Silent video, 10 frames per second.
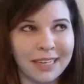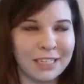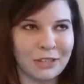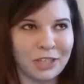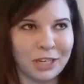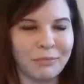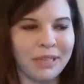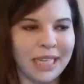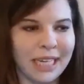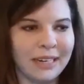He doesn't really
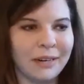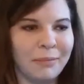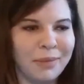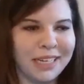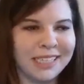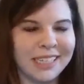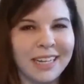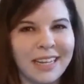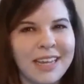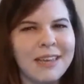complain, but
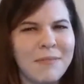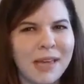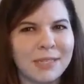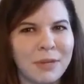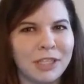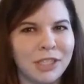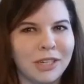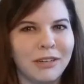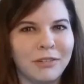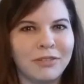he makes
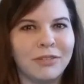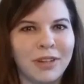mention of